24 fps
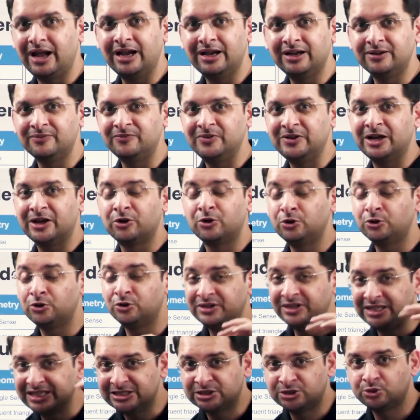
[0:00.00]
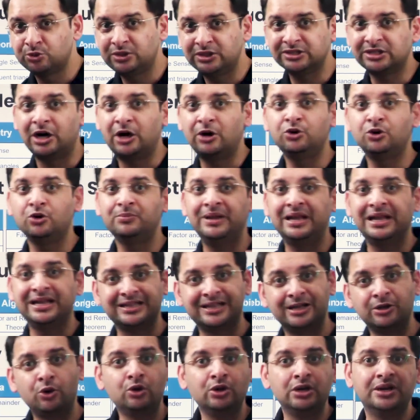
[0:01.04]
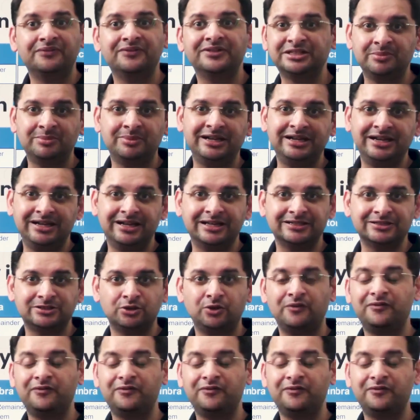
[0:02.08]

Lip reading: and we are going to teach students how to make their own divisibility test.